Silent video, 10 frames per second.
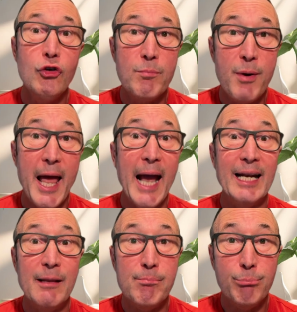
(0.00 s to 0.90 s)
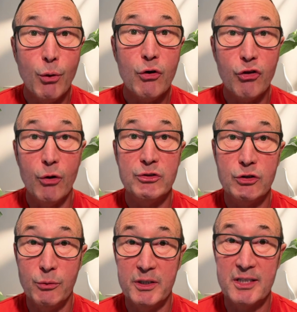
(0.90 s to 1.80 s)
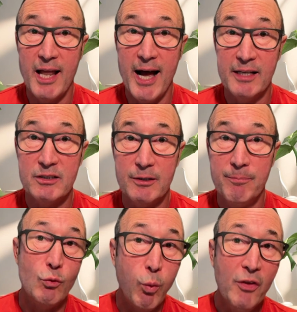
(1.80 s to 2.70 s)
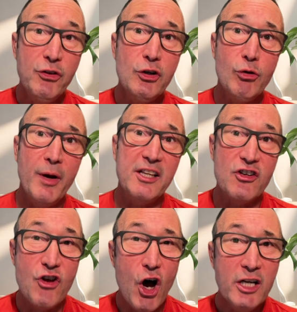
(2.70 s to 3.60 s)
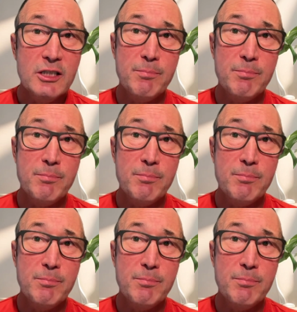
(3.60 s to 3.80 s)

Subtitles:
to plan and book those tours last. You want to create a nice